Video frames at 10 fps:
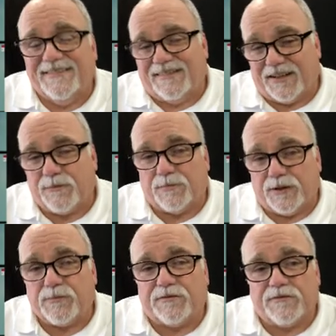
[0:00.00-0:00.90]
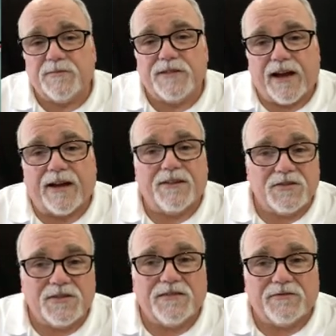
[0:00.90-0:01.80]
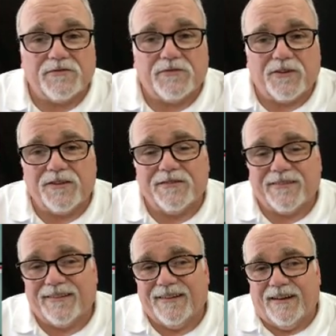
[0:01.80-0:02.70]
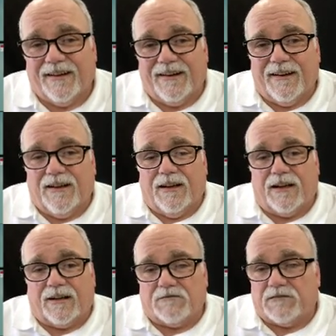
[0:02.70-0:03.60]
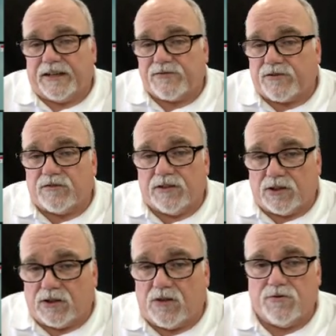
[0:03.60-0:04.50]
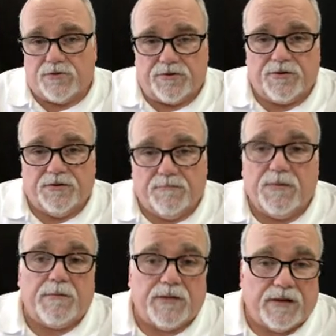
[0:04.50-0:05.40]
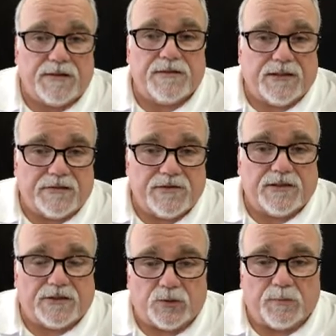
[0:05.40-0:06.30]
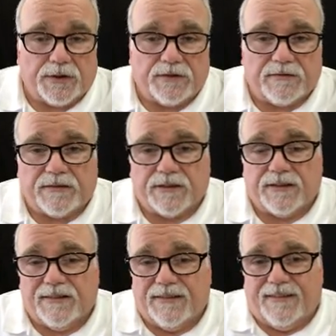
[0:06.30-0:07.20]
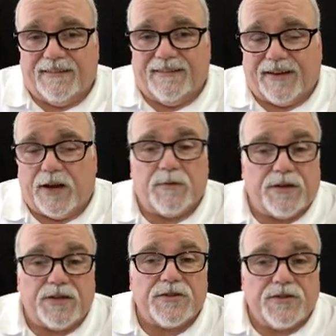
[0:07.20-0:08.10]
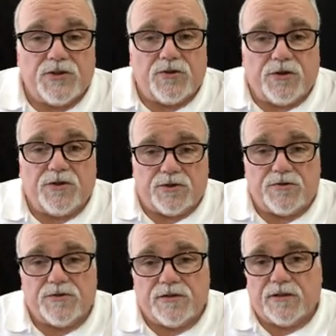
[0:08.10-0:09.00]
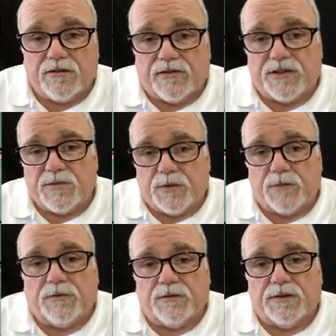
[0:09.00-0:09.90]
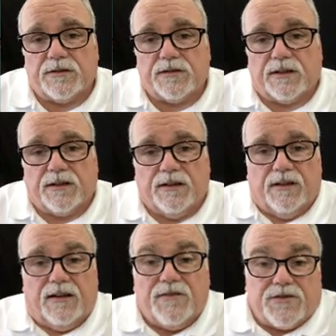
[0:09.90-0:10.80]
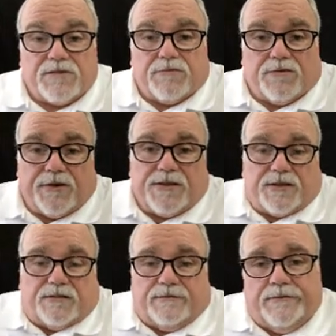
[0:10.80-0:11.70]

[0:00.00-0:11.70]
keep people from stacking stuff in front of a, uh, uh, electrical enclosures. Maybe this gives you a little bit of uh, uh, ammunition that you can use to convince people that uh, there's a real reason